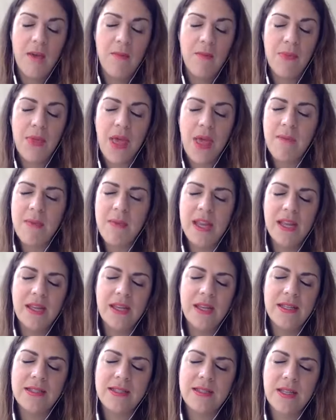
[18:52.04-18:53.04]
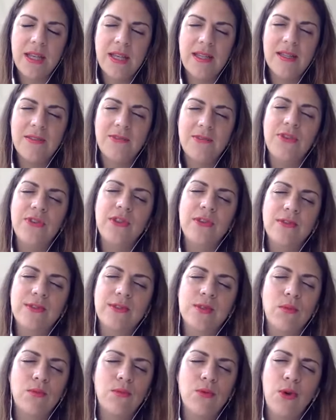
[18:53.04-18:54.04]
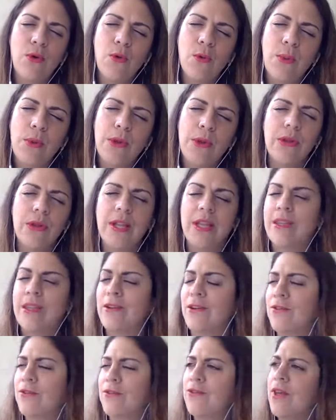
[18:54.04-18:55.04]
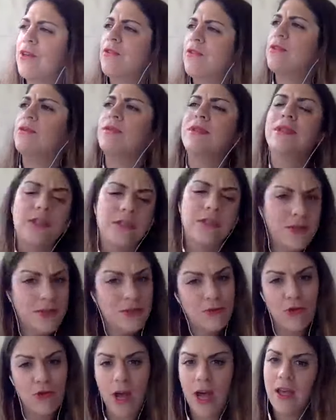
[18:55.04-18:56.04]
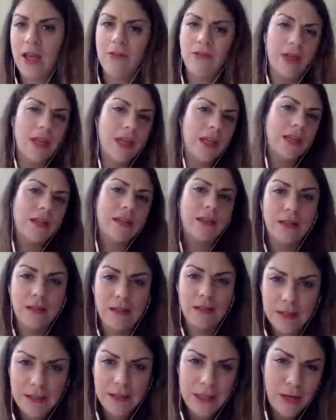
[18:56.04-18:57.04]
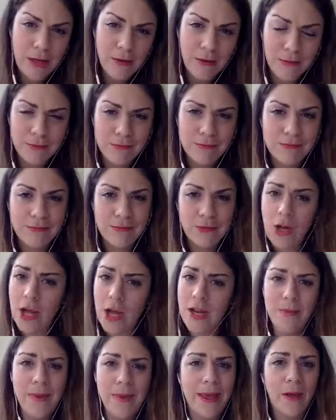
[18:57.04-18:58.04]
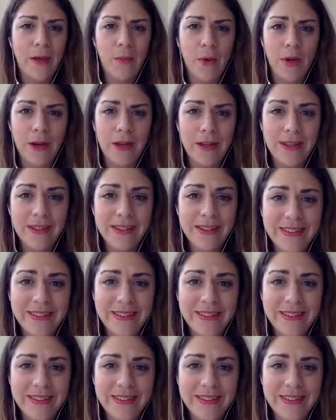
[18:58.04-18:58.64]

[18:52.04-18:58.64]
well, I mean, and it feels so noble, and they're, everyone's striving and, you know, trying to make it work.